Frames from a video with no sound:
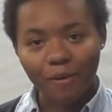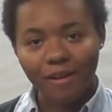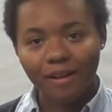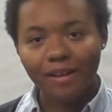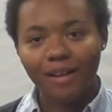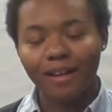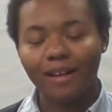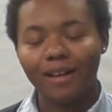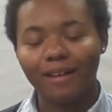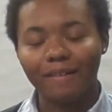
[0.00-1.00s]

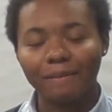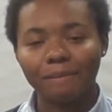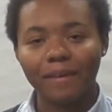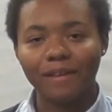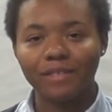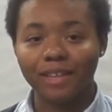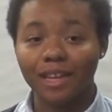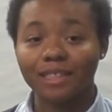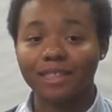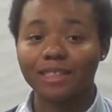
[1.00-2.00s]
Mm-hmm. Um, I've done
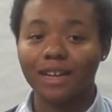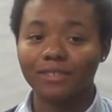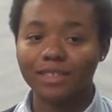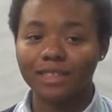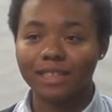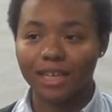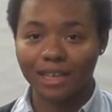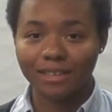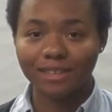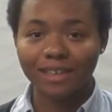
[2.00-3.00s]
that since I was
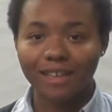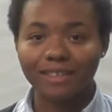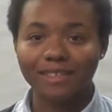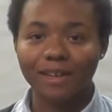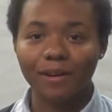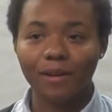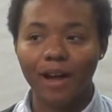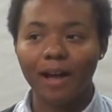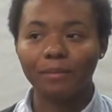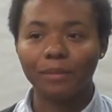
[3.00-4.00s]
6 mm-hmm. So
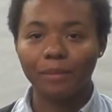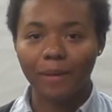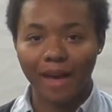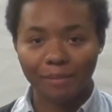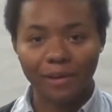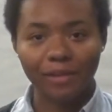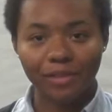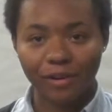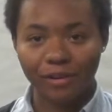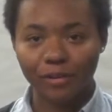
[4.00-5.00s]
I'm black belt,
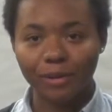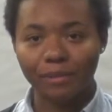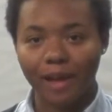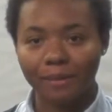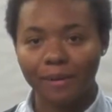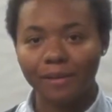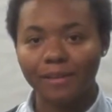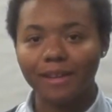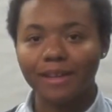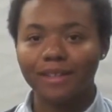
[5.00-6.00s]
third degree black belt.
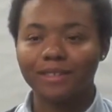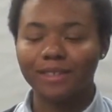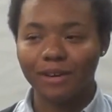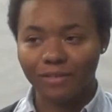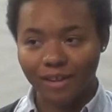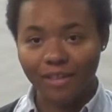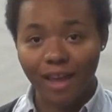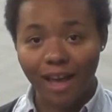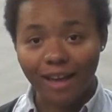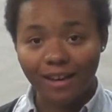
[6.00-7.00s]
Wow. And so I've done
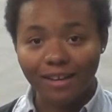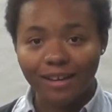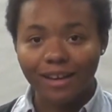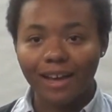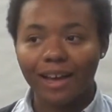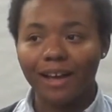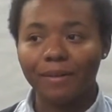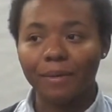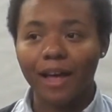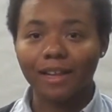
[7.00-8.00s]
that.
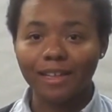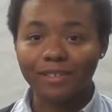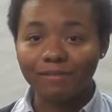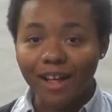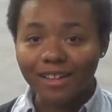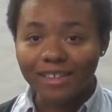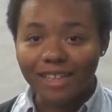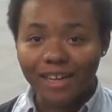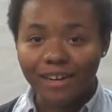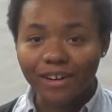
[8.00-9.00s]
Um, I like to
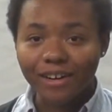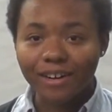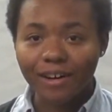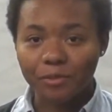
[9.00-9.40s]
volunteer.